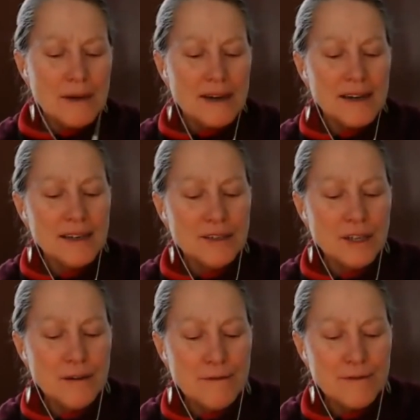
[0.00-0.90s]
kind
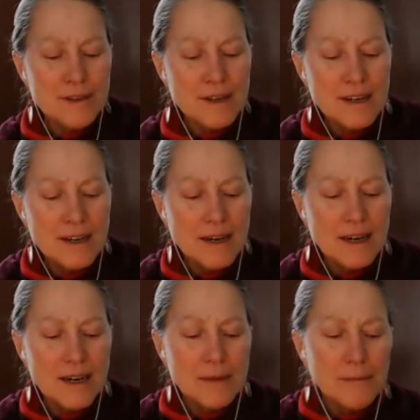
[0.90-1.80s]
of
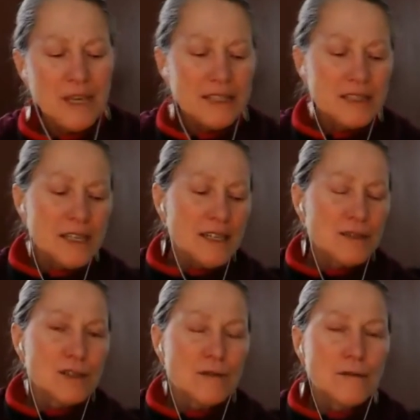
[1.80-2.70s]

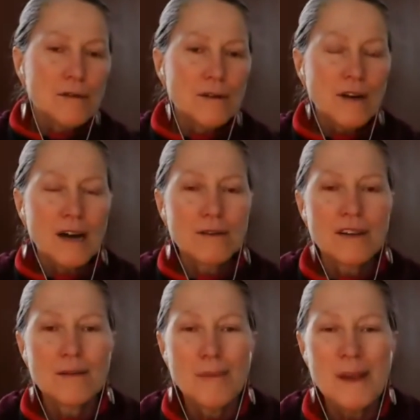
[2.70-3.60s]
meetings, or how
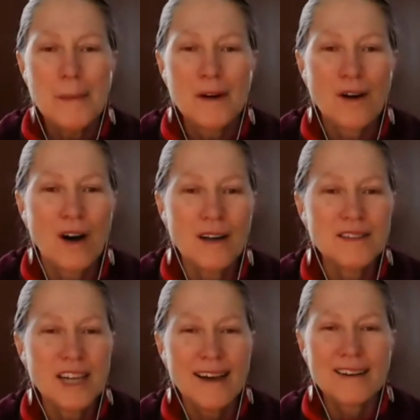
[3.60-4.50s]
could people
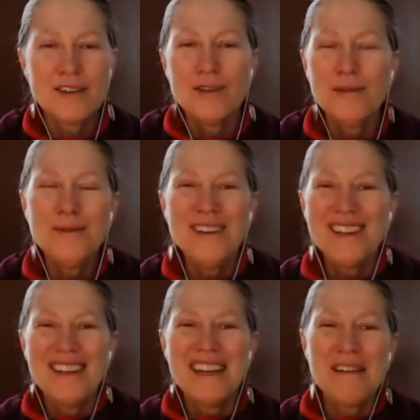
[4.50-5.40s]
contact you with
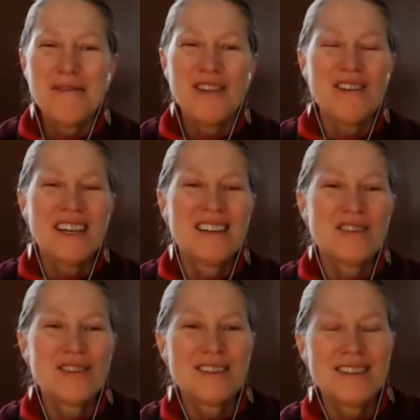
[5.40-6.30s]
if they're
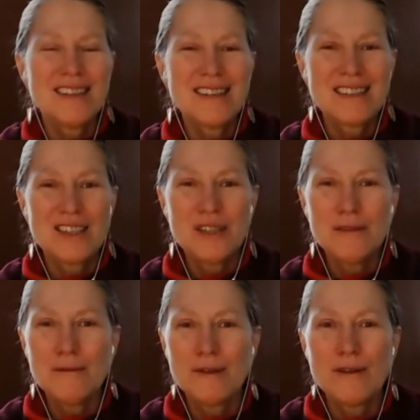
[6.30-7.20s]
interested
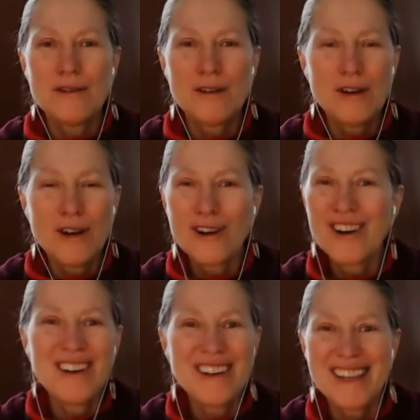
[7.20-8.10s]
to
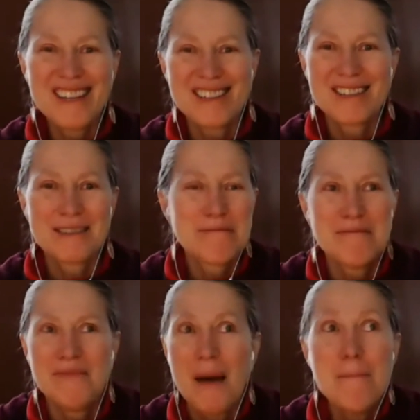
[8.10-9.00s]
learn this
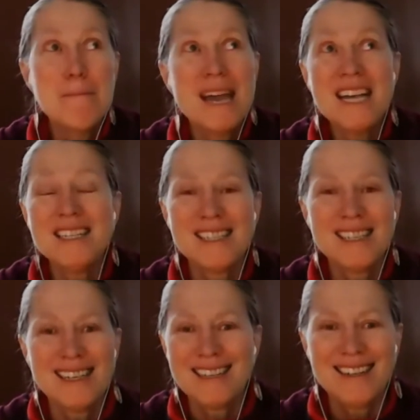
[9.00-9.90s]

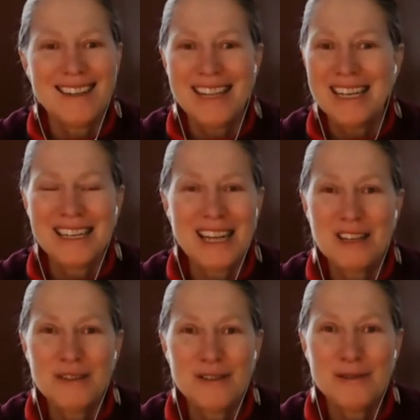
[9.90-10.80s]
amazing thing that
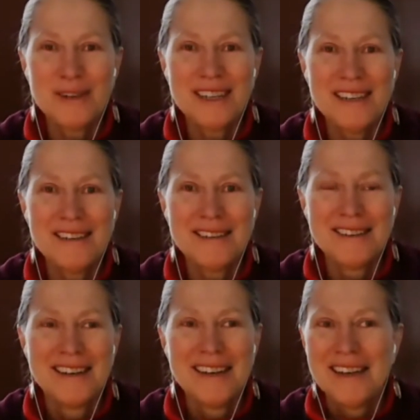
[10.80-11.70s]
you're doing, you know,
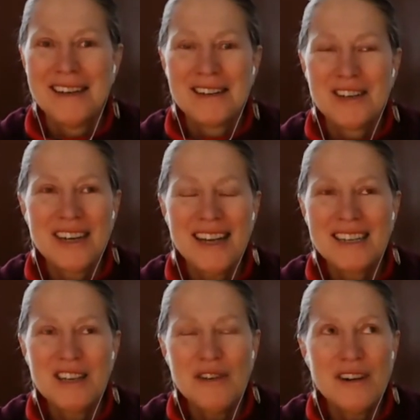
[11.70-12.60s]

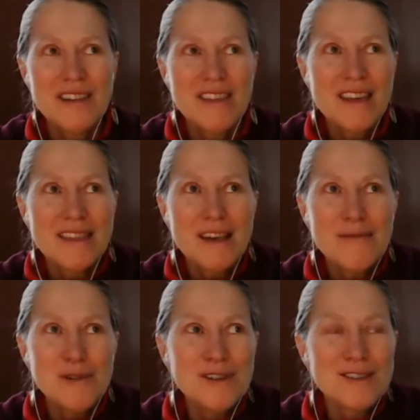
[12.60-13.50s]
connecting your authentic
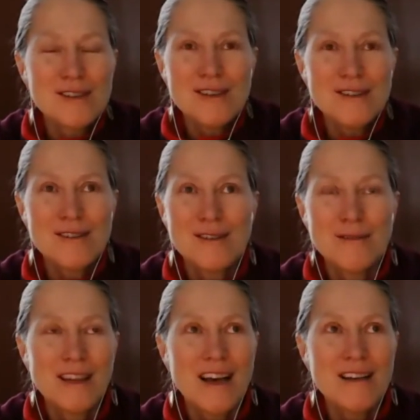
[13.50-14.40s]
voice to your
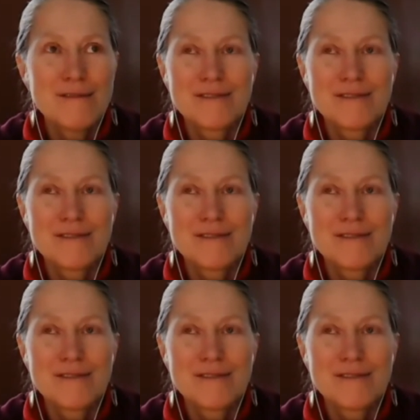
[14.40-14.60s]
own life